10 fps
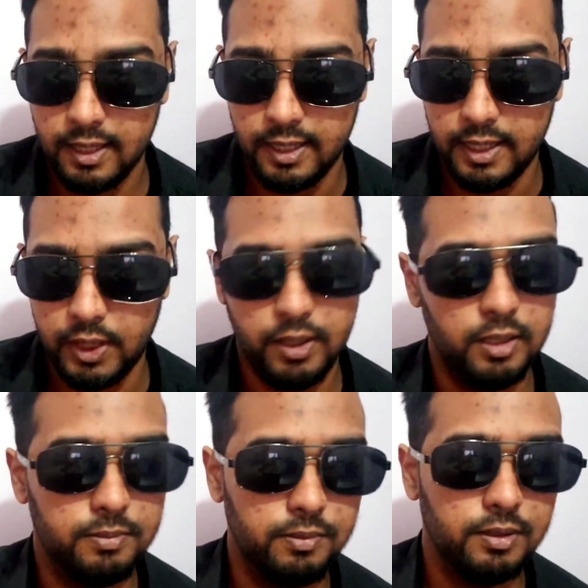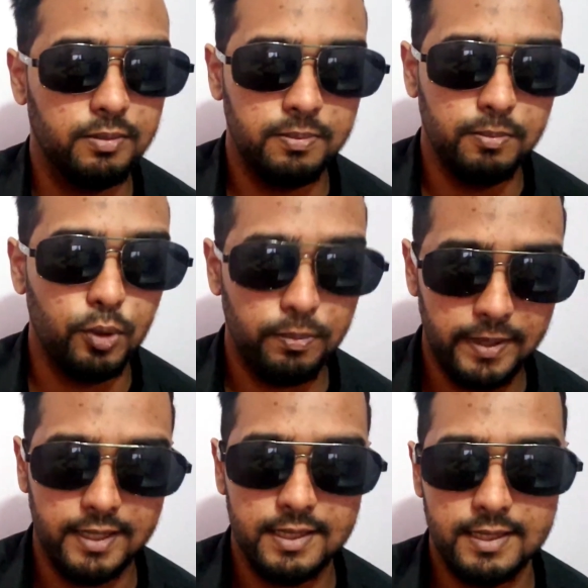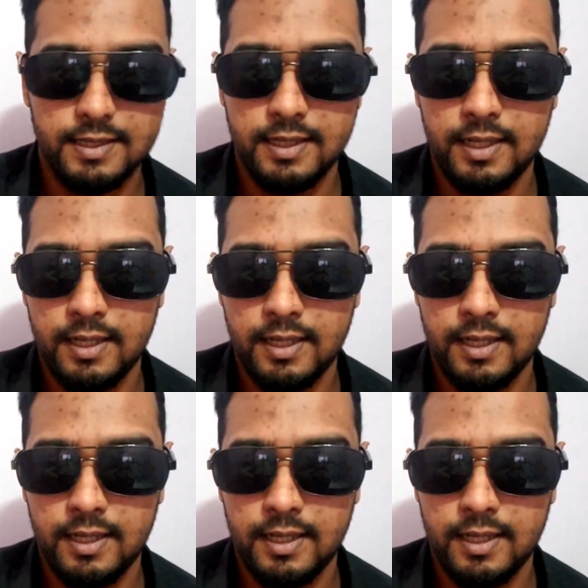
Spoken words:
and you end up with more pests.